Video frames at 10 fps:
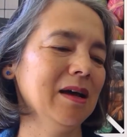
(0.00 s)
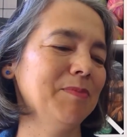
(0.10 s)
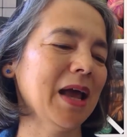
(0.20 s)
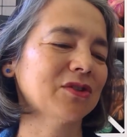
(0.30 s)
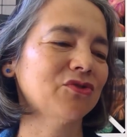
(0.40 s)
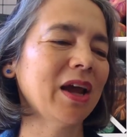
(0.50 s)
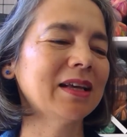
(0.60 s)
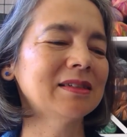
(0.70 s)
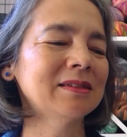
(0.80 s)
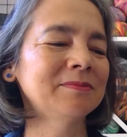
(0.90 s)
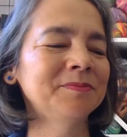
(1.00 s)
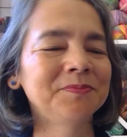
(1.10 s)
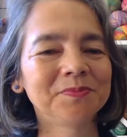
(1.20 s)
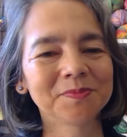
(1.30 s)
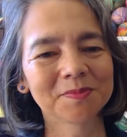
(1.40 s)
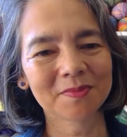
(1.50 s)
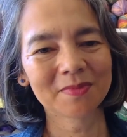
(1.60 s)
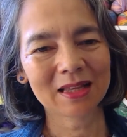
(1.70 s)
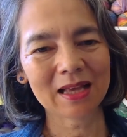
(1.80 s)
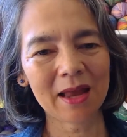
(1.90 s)
Black Dragon
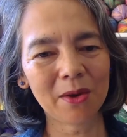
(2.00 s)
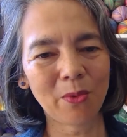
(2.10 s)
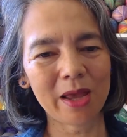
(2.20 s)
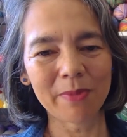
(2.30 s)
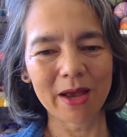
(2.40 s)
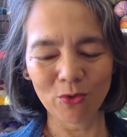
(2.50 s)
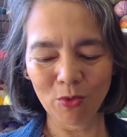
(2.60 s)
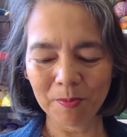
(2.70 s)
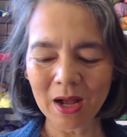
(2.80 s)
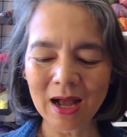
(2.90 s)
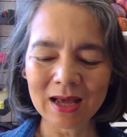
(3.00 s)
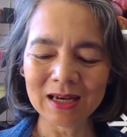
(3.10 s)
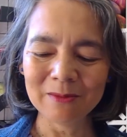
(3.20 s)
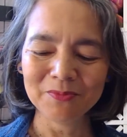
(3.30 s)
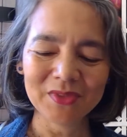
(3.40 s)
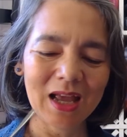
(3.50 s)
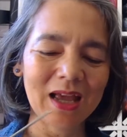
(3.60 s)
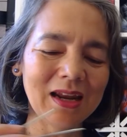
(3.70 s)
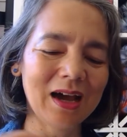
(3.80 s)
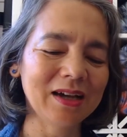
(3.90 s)
colorway by Opal,
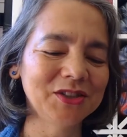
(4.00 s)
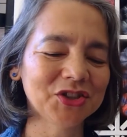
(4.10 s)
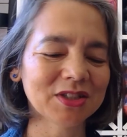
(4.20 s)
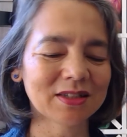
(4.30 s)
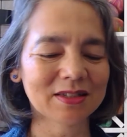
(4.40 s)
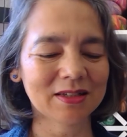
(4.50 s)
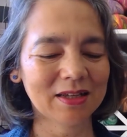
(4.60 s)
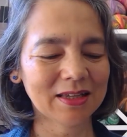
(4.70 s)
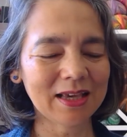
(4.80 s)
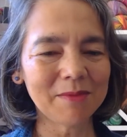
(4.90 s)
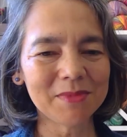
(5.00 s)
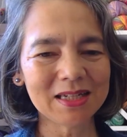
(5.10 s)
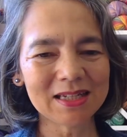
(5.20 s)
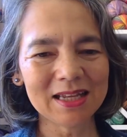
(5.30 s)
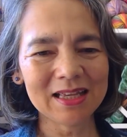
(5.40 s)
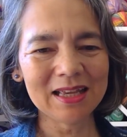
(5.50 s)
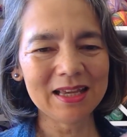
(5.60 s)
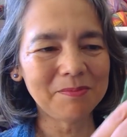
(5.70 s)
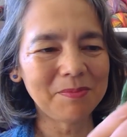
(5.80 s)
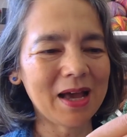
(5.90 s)
and I just kept knitting
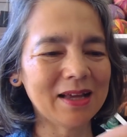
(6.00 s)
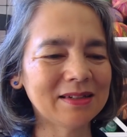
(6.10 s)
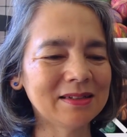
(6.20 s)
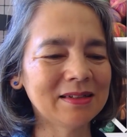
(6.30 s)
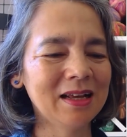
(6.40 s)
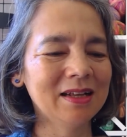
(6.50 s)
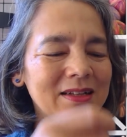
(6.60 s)
in pattern.